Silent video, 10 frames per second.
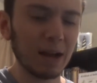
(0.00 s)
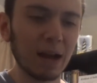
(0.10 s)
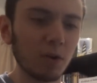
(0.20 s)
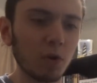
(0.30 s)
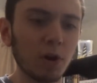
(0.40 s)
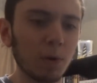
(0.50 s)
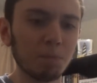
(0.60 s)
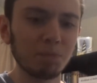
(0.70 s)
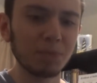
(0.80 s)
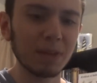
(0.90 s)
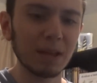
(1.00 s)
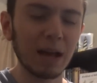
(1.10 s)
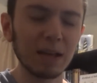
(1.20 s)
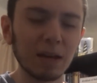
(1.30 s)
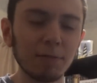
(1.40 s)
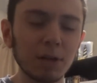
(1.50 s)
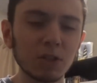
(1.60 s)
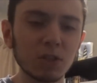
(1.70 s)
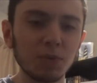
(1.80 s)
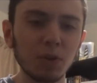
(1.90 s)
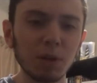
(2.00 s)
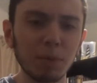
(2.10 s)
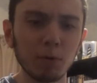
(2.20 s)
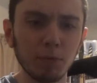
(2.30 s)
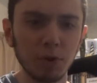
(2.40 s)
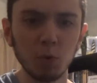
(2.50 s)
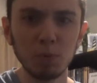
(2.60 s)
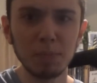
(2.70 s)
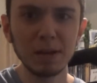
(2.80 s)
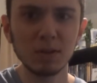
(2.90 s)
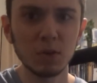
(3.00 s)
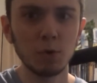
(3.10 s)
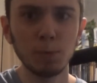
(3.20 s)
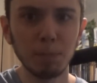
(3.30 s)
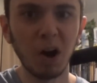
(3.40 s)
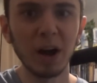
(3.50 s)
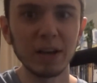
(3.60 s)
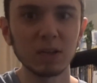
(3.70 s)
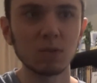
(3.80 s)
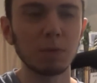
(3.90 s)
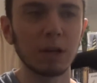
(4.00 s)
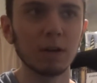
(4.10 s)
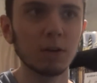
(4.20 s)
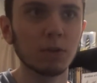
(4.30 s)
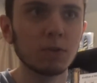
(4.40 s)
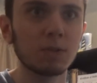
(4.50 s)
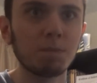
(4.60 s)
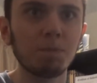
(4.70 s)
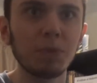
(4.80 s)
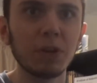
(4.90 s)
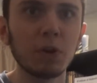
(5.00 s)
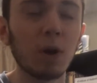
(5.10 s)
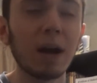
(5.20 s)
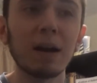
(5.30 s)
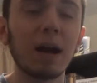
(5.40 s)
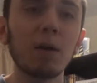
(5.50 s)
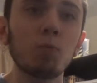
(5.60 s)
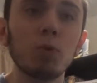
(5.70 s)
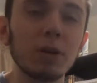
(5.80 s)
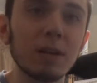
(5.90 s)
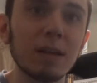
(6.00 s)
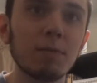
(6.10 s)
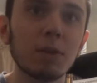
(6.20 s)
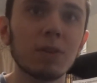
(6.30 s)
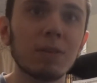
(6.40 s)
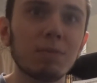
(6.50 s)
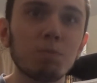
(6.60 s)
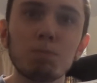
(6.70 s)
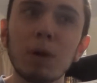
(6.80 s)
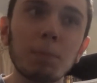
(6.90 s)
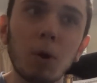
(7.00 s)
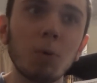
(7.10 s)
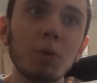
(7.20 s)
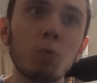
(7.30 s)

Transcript: I don't know. I just feel like my review would be too biased because, you know, I probably